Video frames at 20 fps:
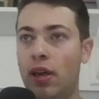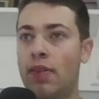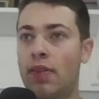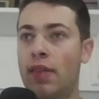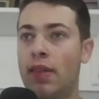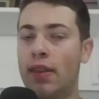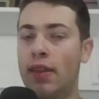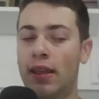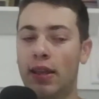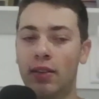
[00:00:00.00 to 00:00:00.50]
And
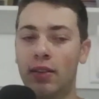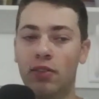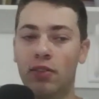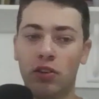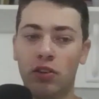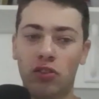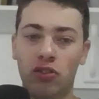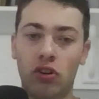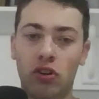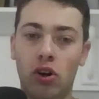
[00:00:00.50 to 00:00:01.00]
then they
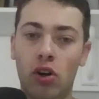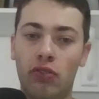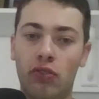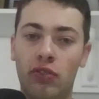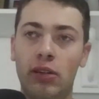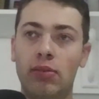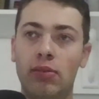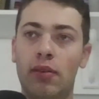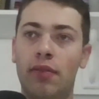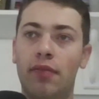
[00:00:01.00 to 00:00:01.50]
started to start
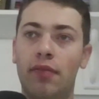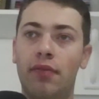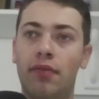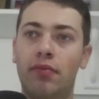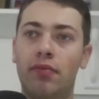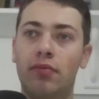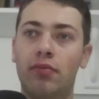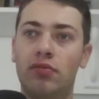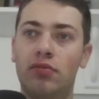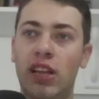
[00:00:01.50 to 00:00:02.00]
Arce with
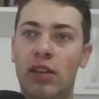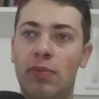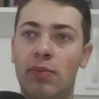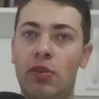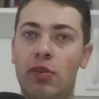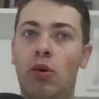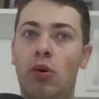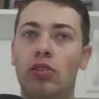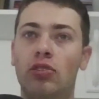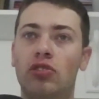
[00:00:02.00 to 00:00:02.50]

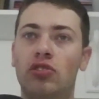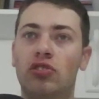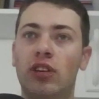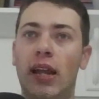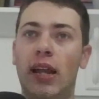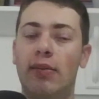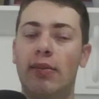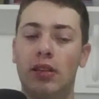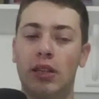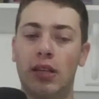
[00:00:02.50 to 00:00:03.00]
Dansby Swanson
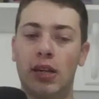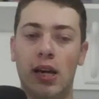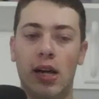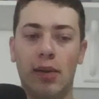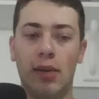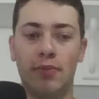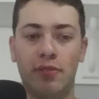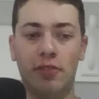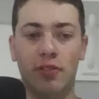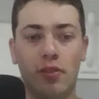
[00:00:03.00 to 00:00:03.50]
signed with the
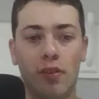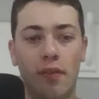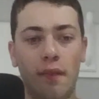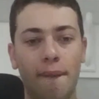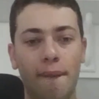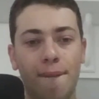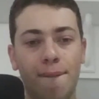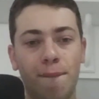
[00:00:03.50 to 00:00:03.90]
Cubs.